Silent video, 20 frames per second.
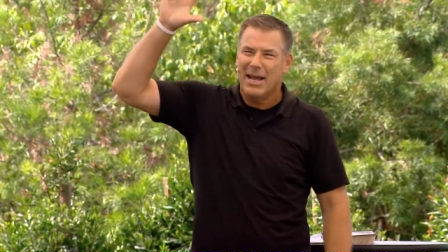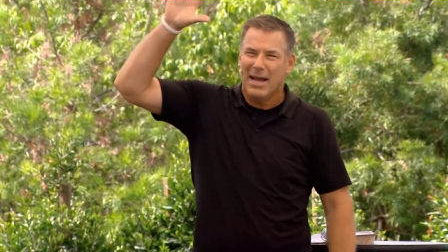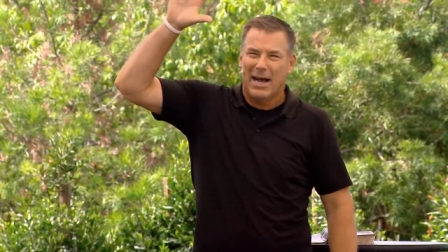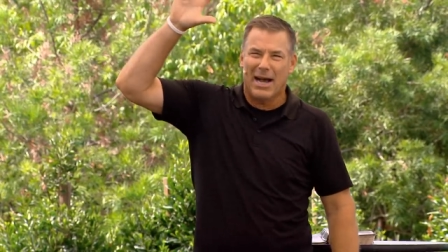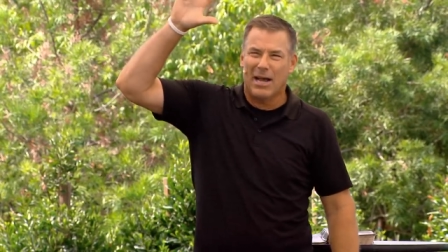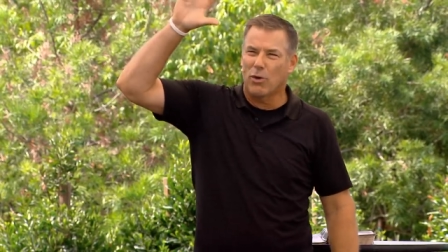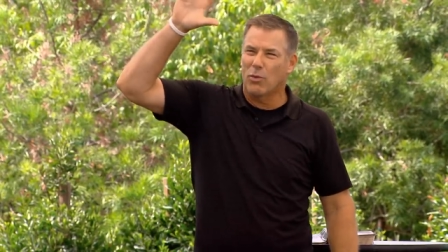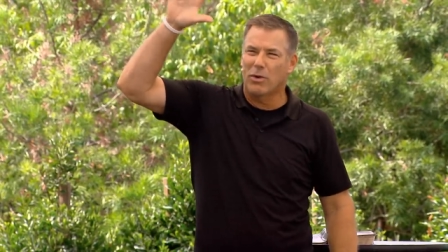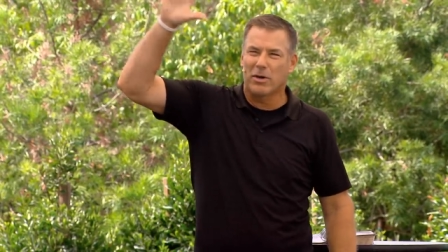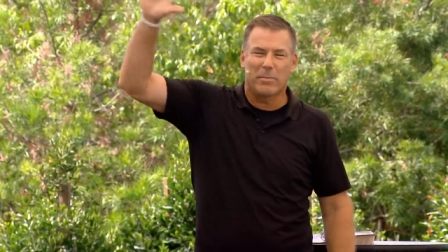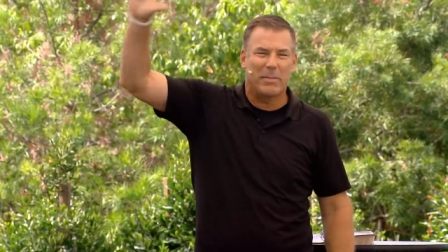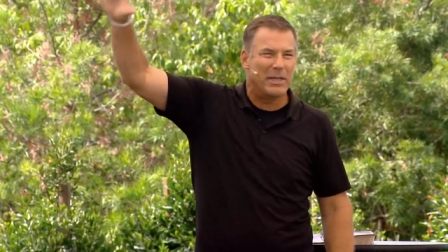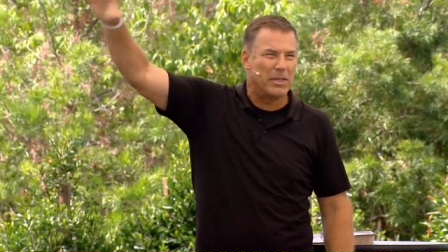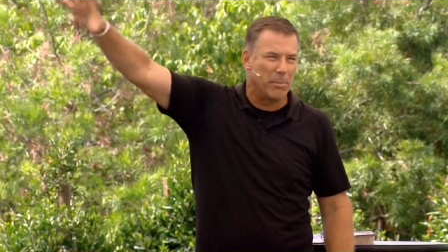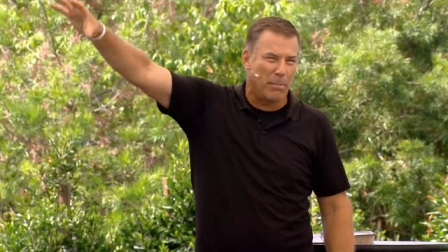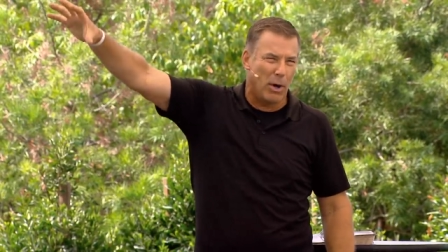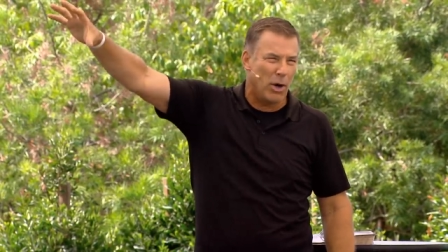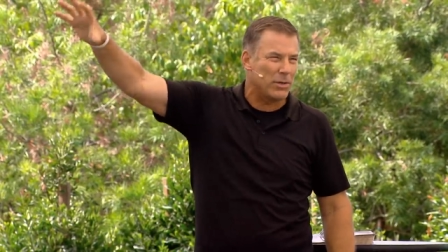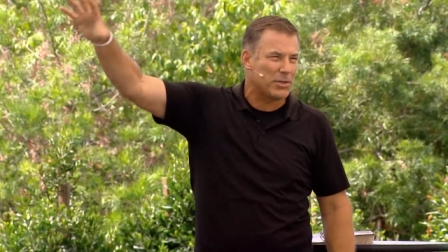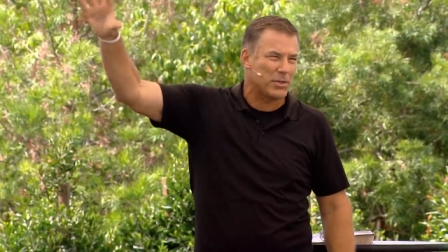I don't want to be the
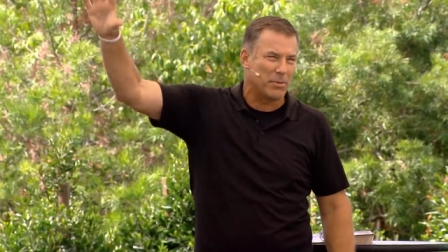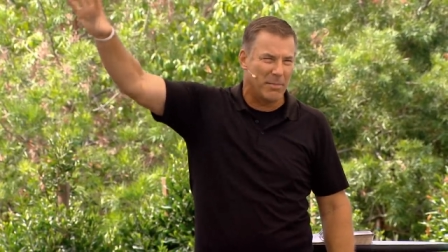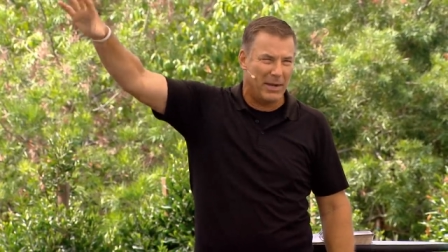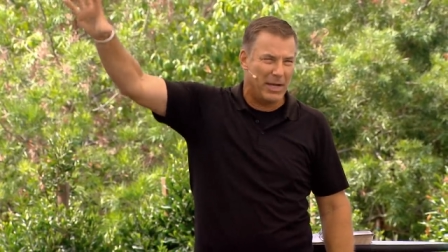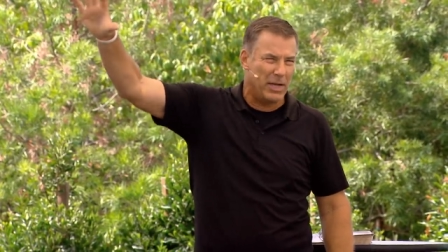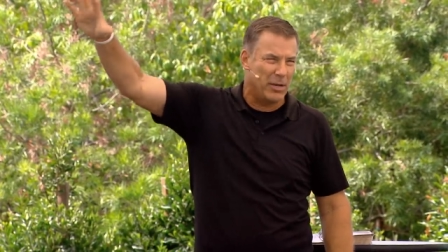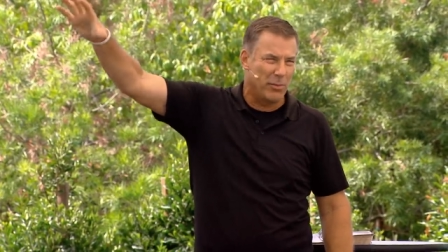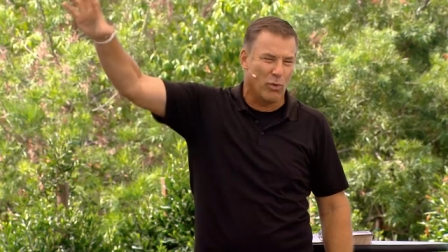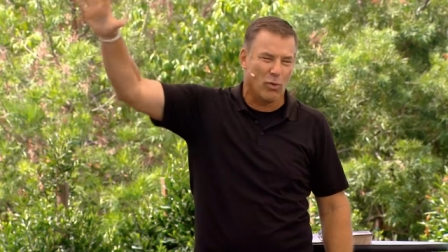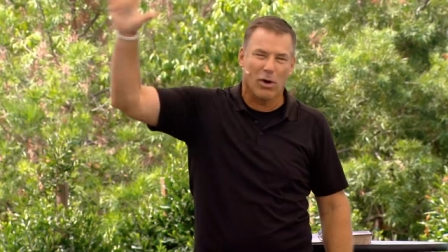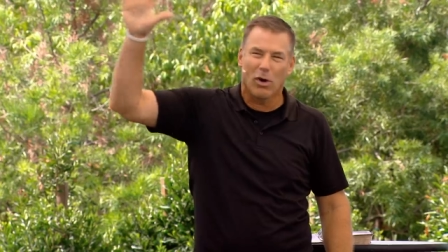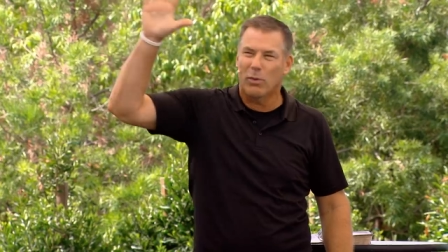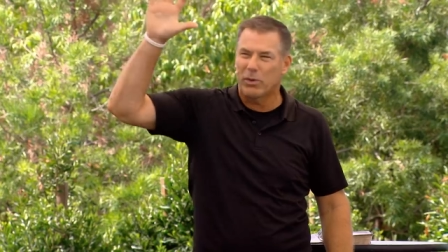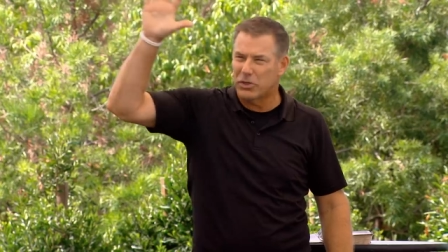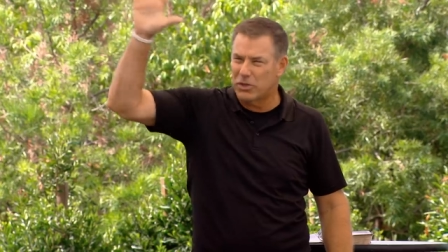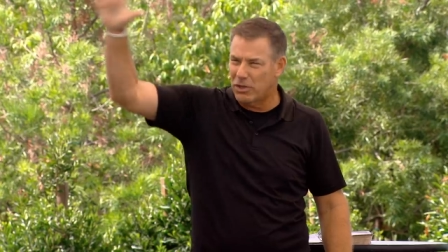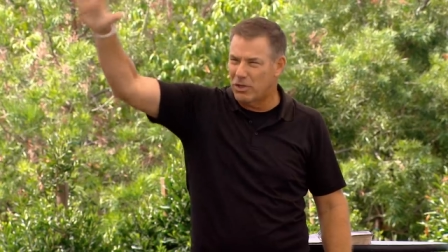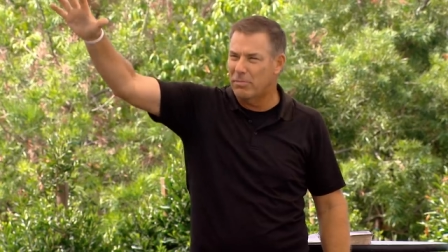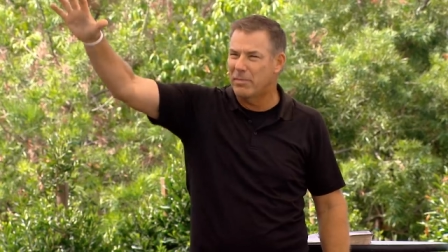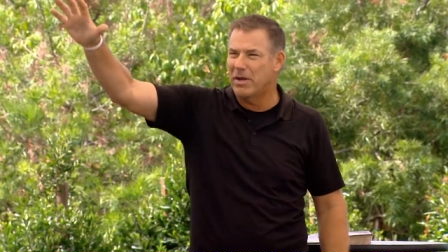boss of me anymore. I
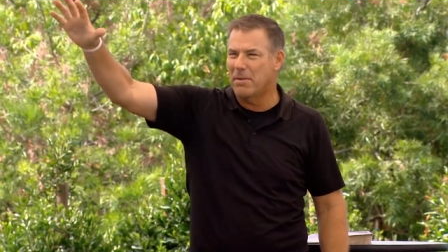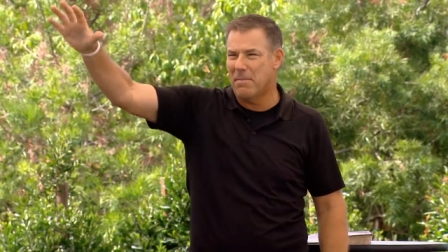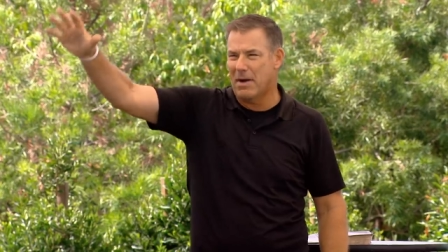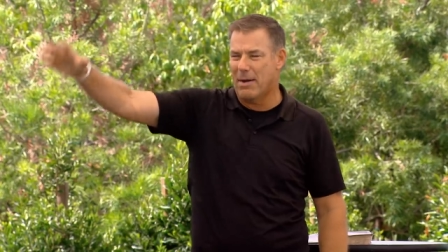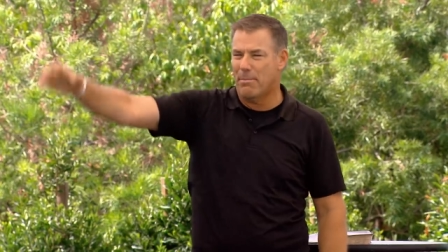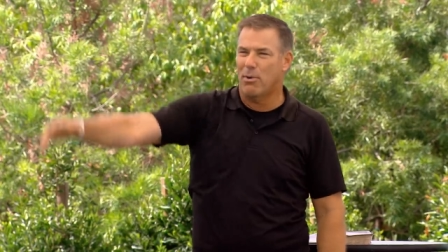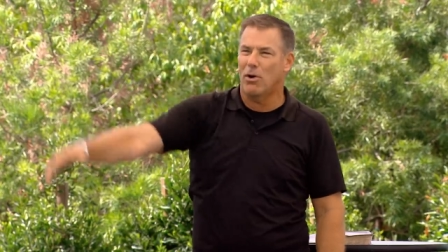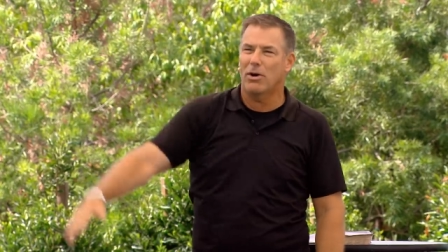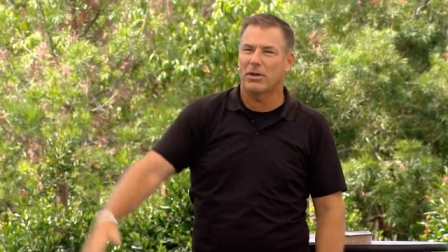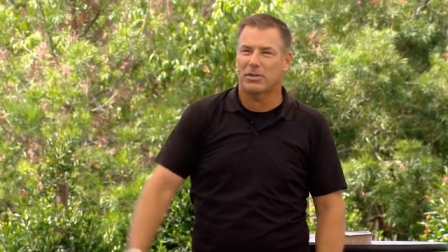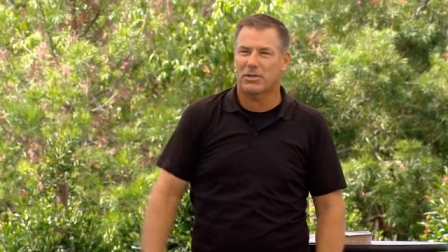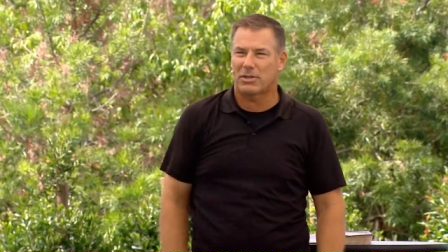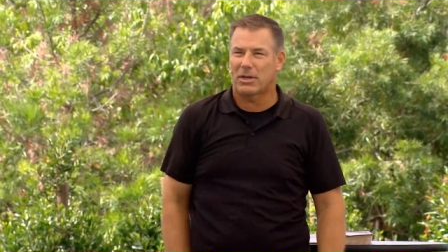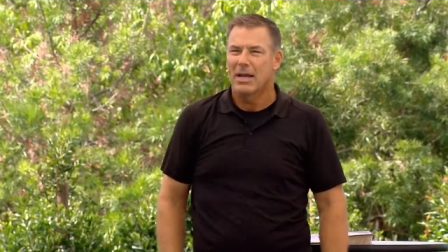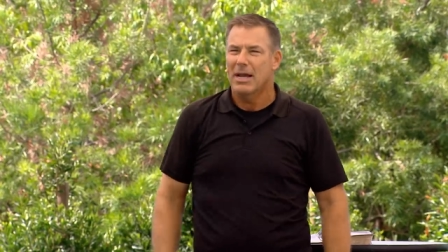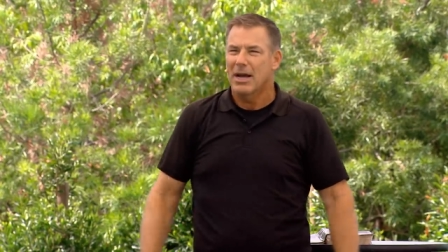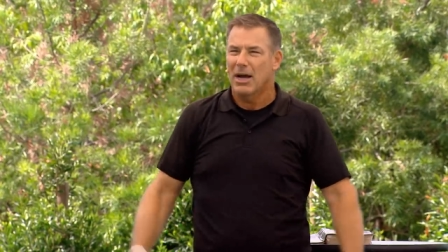want you to be my boss.